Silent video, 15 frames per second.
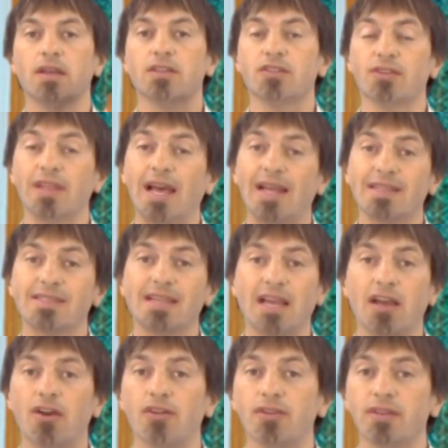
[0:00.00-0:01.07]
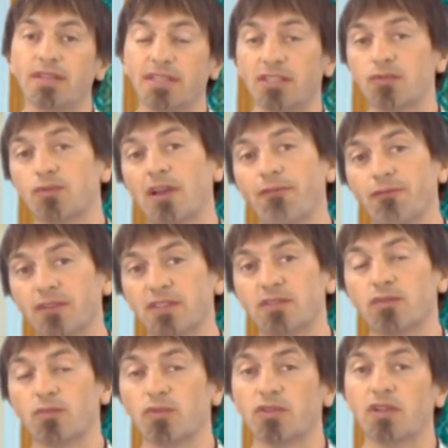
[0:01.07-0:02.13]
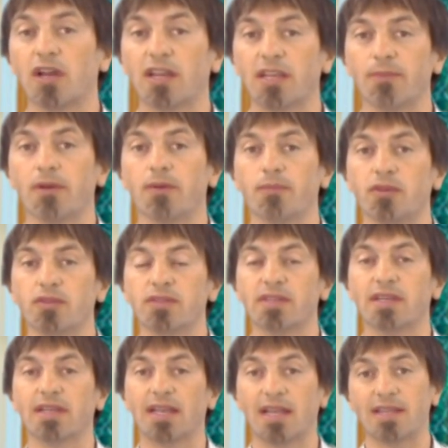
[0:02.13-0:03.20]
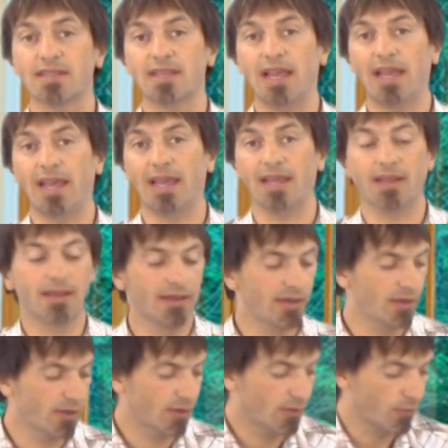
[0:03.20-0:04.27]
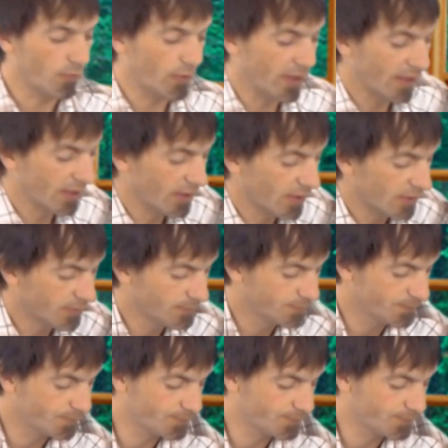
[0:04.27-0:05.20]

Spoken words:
So that sound is referenced when we're talking about music as A, where